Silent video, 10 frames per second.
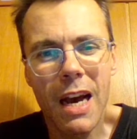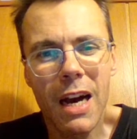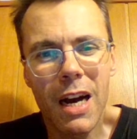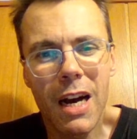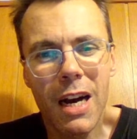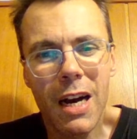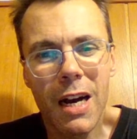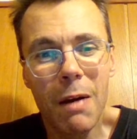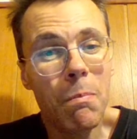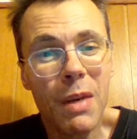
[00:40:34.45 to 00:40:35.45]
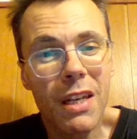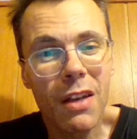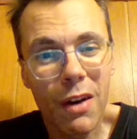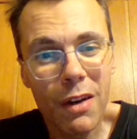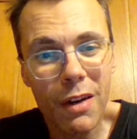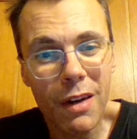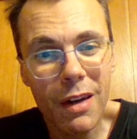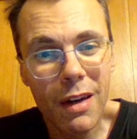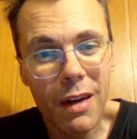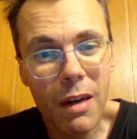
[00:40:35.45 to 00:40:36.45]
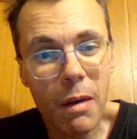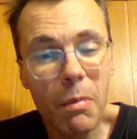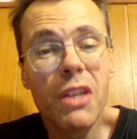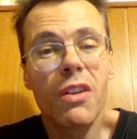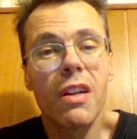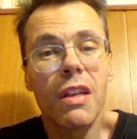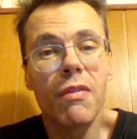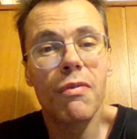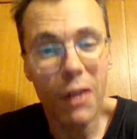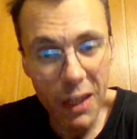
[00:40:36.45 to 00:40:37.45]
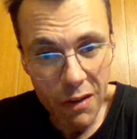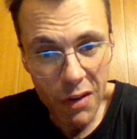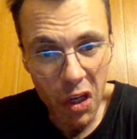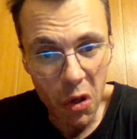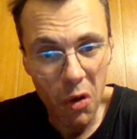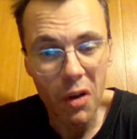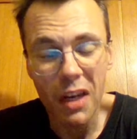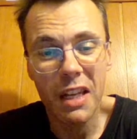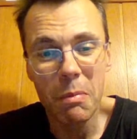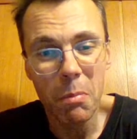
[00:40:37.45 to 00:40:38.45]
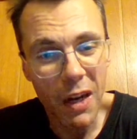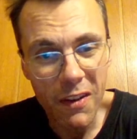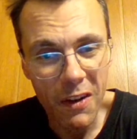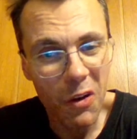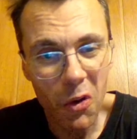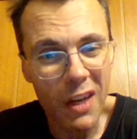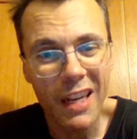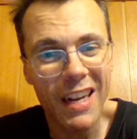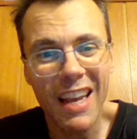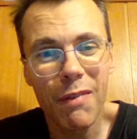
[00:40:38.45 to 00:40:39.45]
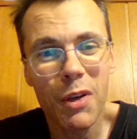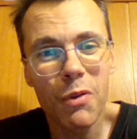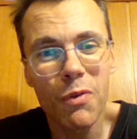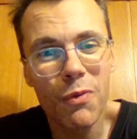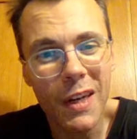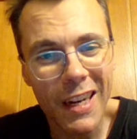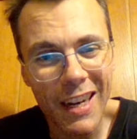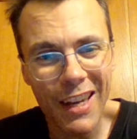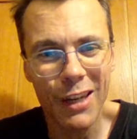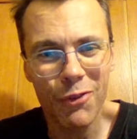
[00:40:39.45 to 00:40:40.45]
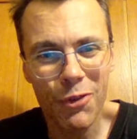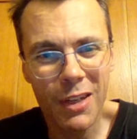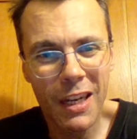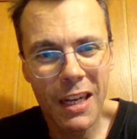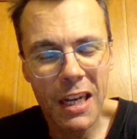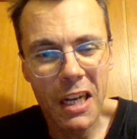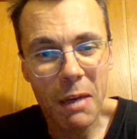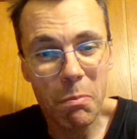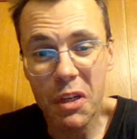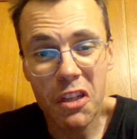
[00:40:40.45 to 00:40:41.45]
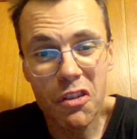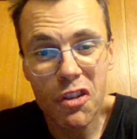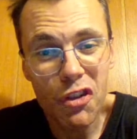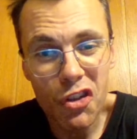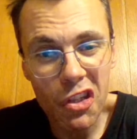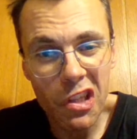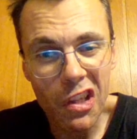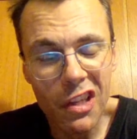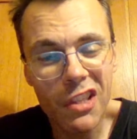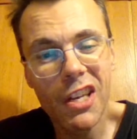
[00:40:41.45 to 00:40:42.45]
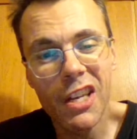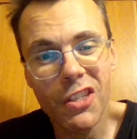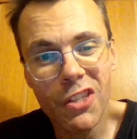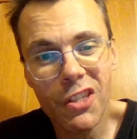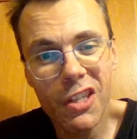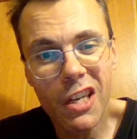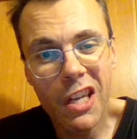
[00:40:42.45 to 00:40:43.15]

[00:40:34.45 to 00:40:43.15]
uh, meet her basically father-in-law and mother-in-law and have a good fucking life. But it's the shit like this